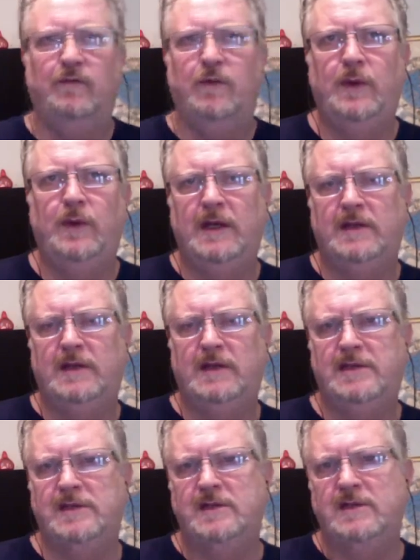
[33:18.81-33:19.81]
when we get
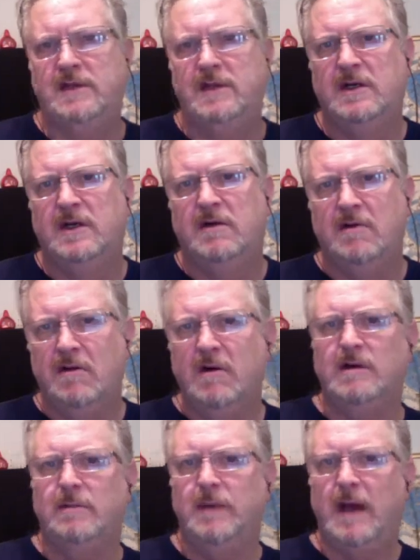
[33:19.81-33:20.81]
this
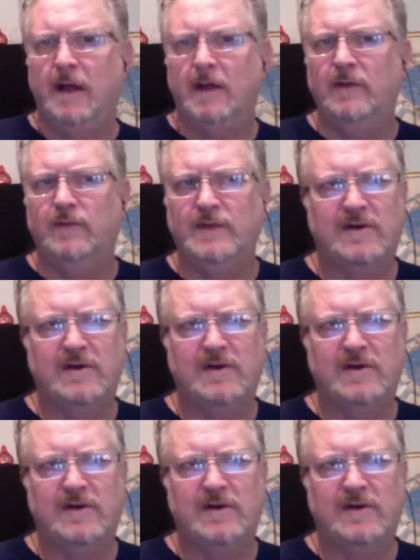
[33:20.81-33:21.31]
on the ballot.